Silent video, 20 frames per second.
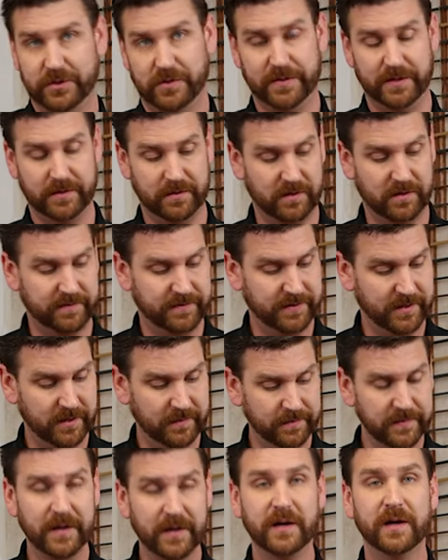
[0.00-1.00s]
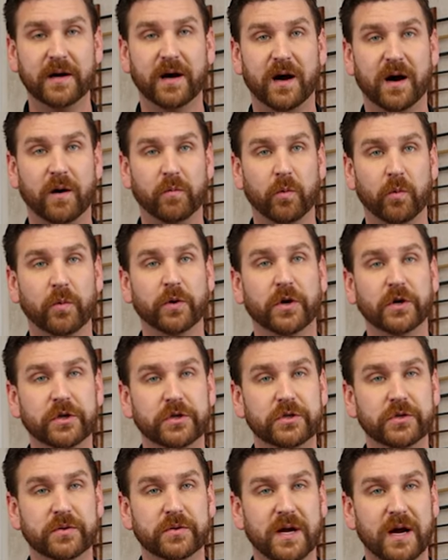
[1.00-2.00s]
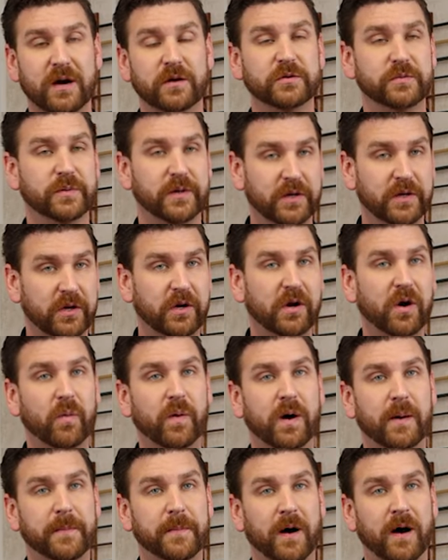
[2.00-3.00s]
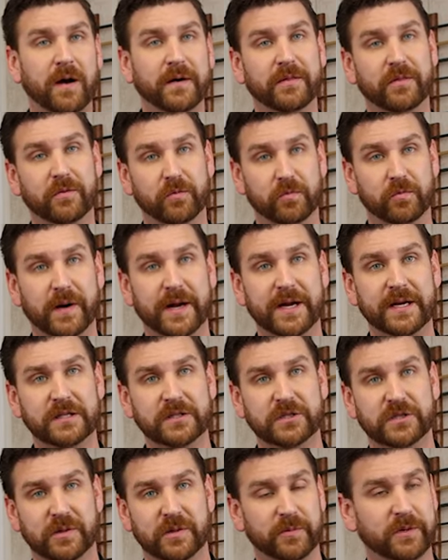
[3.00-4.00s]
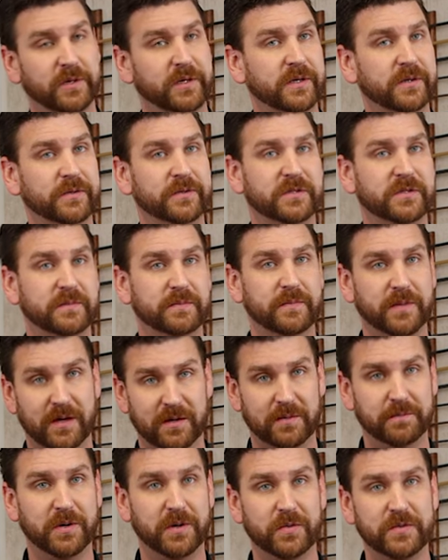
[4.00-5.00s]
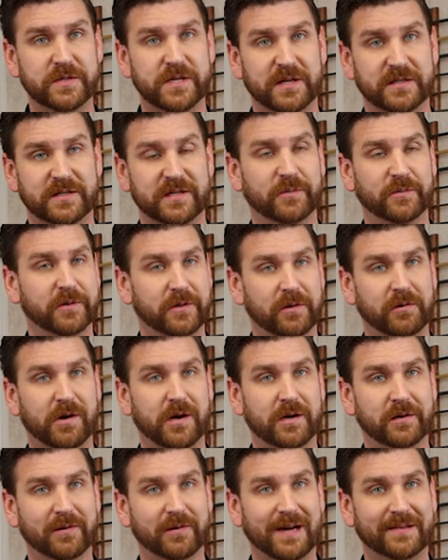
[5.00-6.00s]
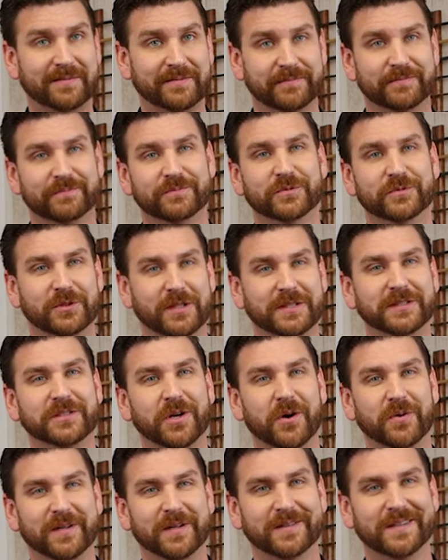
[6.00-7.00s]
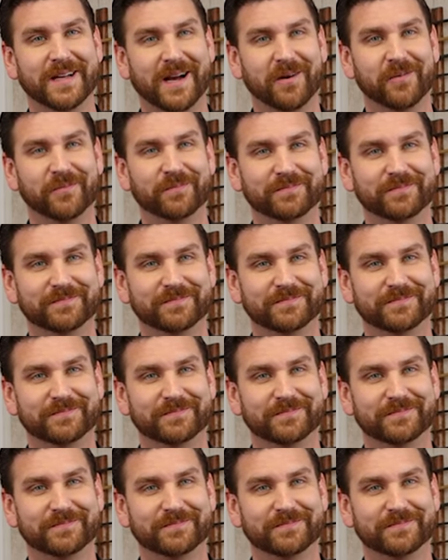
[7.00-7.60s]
showing it off here. Uh, what we're going to do now is we're going to go up onto the range and we're going to do some uh, bow testing with our chronograph. So let's go there now.